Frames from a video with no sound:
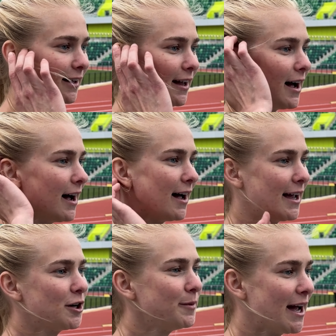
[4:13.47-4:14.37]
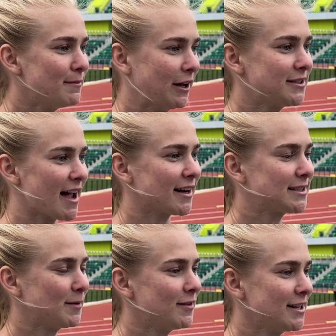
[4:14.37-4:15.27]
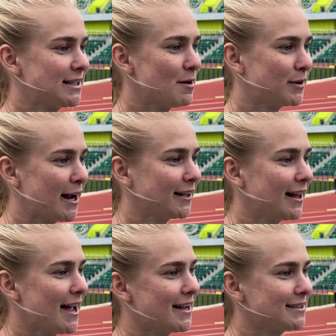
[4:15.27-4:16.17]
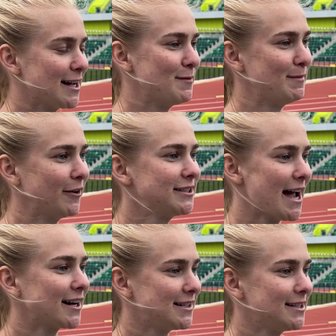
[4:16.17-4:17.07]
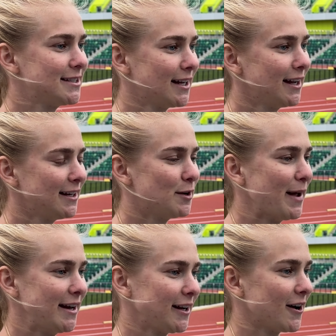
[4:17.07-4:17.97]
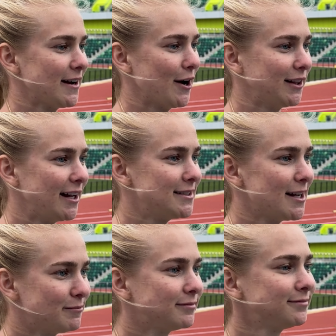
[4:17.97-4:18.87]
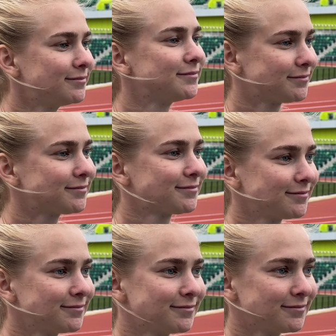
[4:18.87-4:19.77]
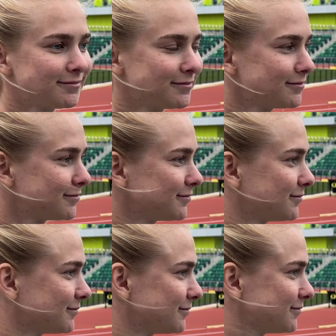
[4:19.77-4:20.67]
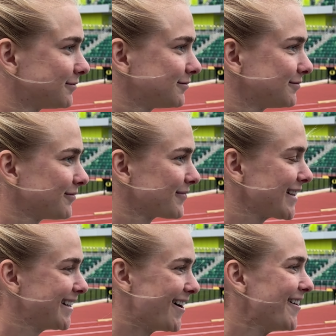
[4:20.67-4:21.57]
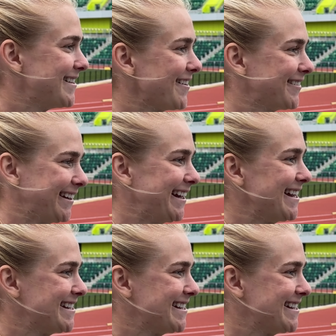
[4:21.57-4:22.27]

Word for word: Uh, it'll be at Mount SAC. Some of us at Bryan Clay and some at Mount SAC, just depending on how it lines up. You excited to compete in the rain this weekend? Oh, definitely.